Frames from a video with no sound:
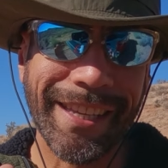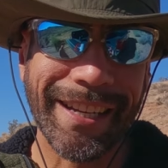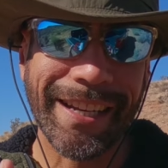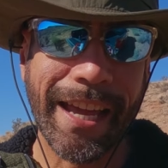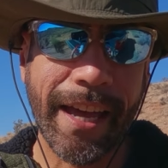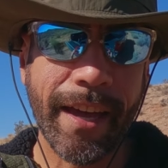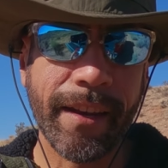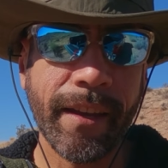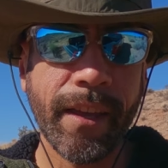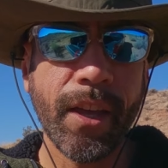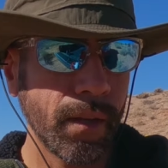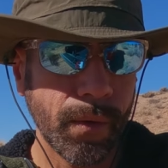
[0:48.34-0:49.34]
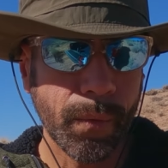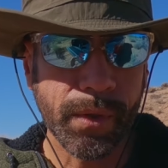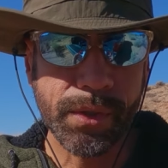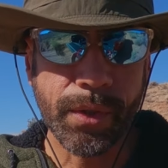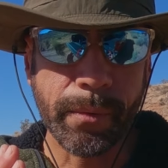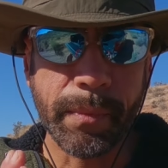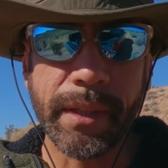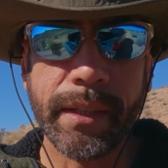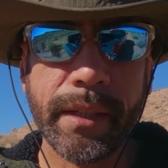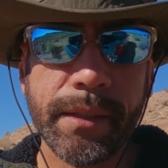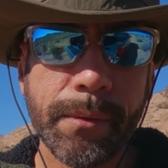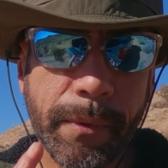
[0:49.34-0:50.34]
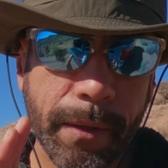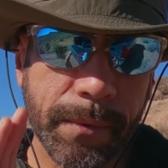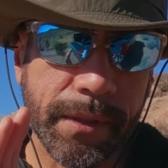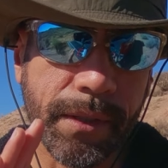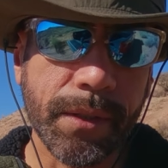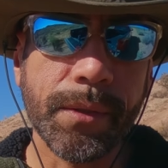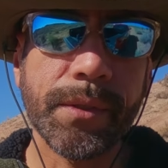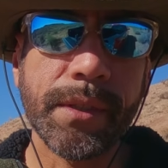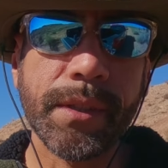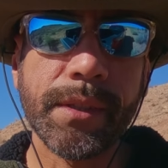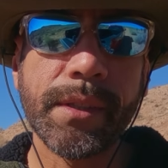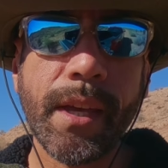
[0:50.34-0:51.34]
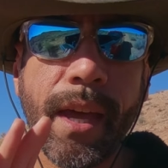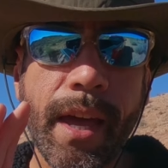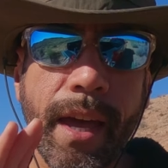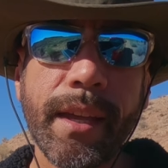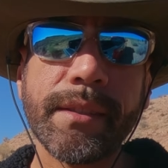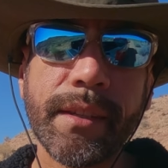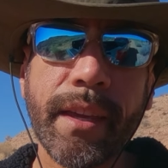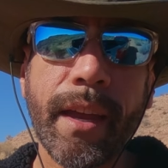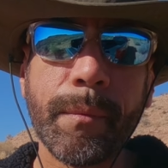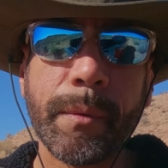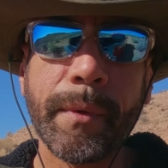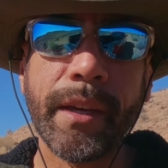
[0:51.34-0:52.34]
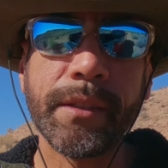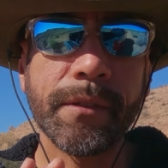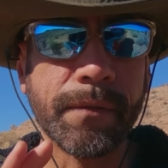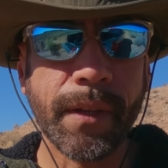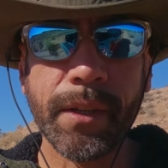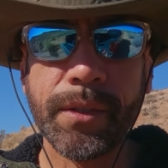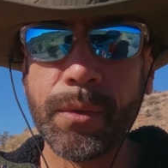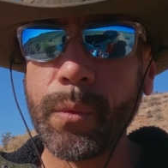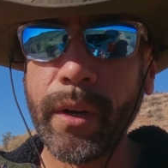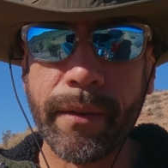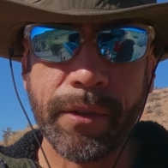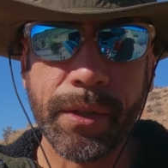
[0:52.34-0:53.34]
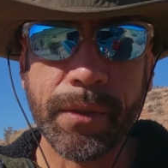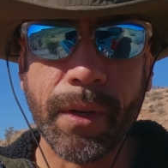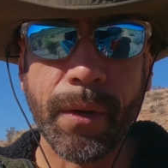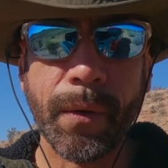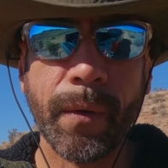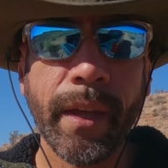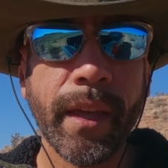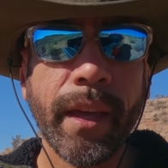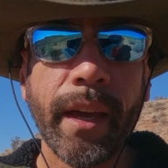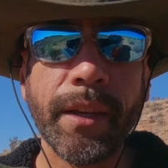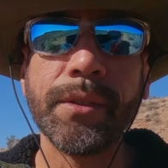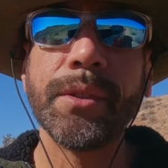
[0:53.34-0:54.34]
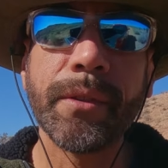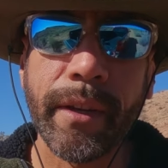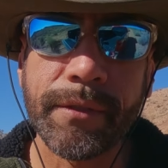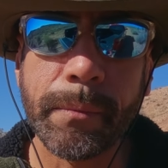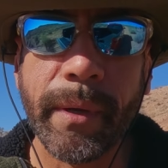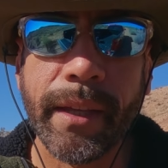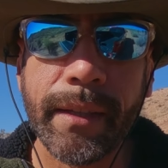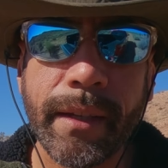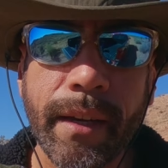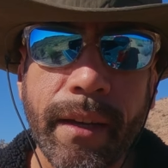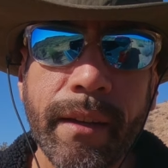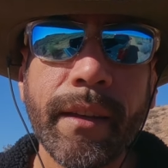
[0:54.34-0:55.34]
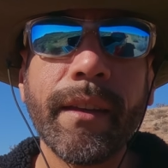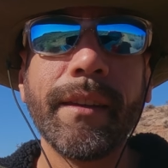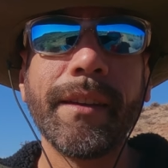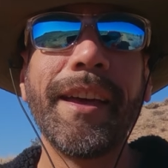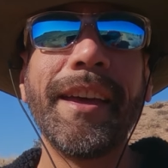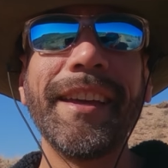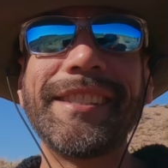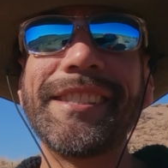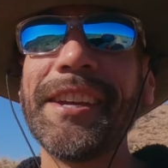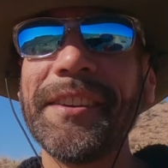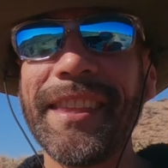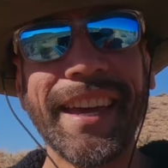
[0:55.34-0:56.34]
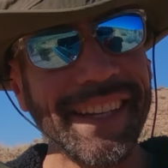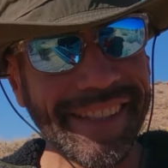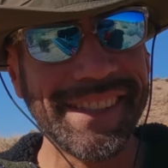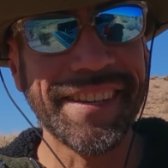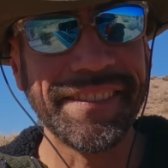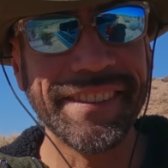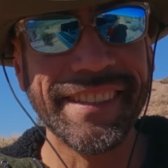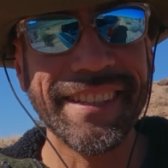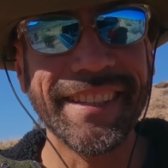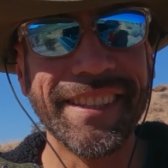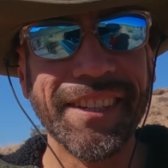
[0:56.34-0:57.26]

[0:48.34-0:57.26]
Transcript: that it had was your ability to be able to use this as a cameraman to follow you wherever you go, and you don't have to pay the guy. So that is definitely a